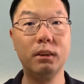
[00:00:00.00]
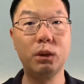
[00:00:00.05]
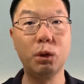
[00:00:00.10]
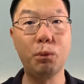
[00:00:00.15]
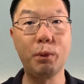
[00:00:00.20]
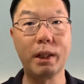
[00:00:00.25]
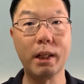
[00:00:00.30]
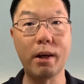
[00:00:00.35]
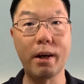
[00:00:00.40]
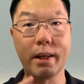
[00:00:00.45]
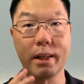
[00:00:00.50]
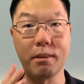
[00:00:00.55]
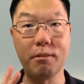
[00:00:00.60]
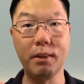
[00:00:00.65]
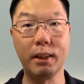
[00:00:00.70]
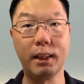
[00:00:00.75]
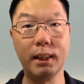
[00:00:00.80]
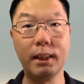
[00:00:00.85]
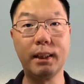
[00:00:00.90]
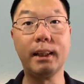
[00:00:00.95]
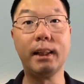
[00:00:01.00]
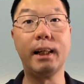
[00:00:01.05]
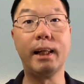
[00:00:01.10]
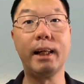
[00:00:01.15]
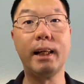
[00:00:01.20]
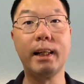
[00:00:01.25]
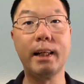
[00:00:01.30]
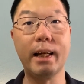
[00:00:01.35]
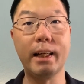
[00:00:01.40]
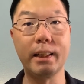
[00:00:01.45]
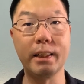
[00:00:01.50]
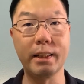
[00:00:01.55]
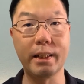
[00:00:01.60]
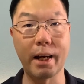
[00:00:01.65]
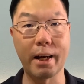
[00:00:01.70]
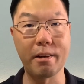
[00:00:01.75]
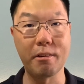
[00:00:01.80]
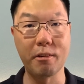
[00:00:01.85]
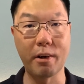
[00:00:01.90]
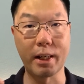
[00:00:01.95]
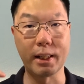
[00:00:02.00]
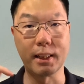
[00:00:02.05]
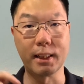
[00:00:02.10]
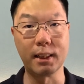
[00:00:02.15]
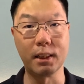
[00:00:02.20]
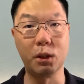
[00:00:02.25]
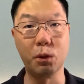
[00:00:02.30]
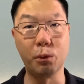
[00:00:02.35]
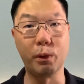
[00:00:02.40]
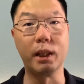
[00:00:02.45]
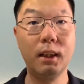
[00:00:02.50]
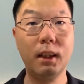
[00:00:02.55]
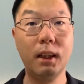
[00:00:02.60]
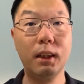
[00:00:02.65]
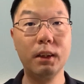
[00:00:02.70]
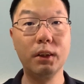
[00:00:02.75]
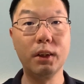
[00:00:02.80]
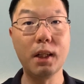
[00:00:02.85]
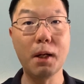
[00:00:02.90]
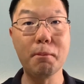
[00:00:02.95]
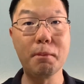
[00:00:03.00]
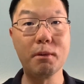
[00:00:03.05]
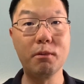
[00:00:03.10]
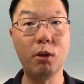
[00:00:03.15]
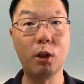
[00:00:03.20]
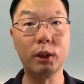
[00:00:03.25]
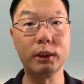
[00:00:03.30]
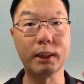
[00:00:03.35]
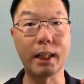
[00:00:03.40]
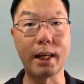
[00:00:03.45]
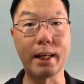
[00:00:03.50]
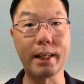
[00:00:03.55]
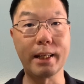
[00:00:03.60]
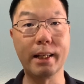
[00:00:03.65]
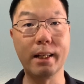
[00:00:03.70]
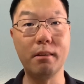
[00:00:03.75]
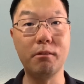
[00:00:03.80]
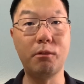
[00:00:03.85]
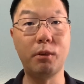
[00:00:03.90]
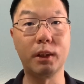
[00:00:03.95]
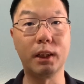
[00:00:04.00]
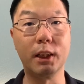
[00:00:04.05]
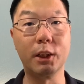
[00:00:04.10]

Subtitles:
So without any further delay, let's dive right into it. So now before signing up for the